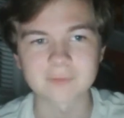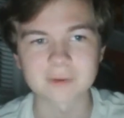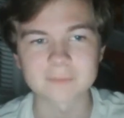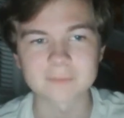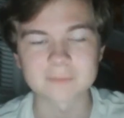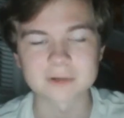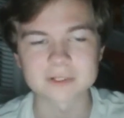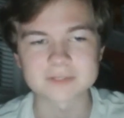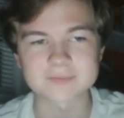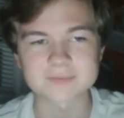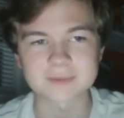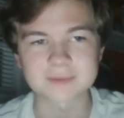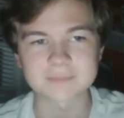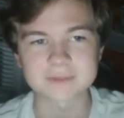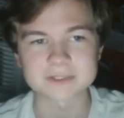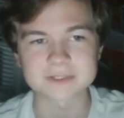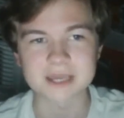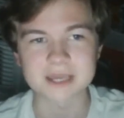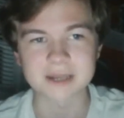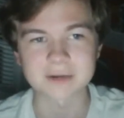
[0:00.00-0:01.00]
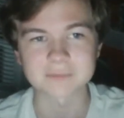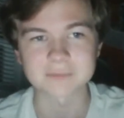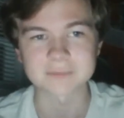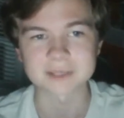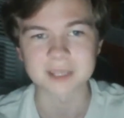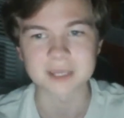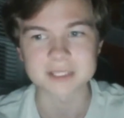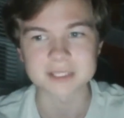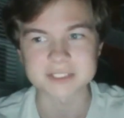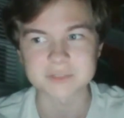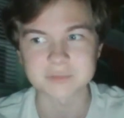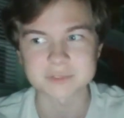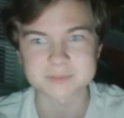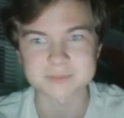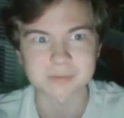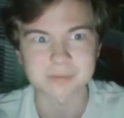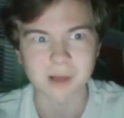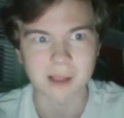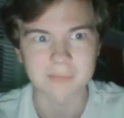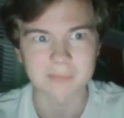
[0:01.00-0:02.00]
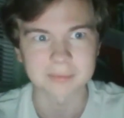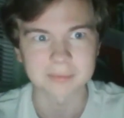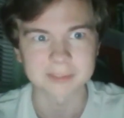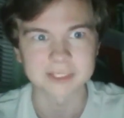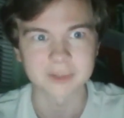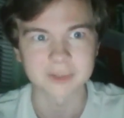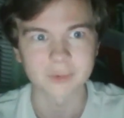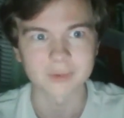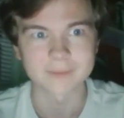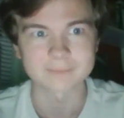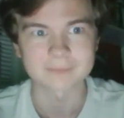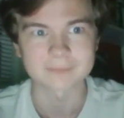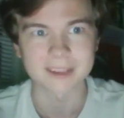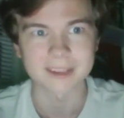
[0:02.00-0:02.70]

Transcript: Fredbear's Family Diner because it was probably going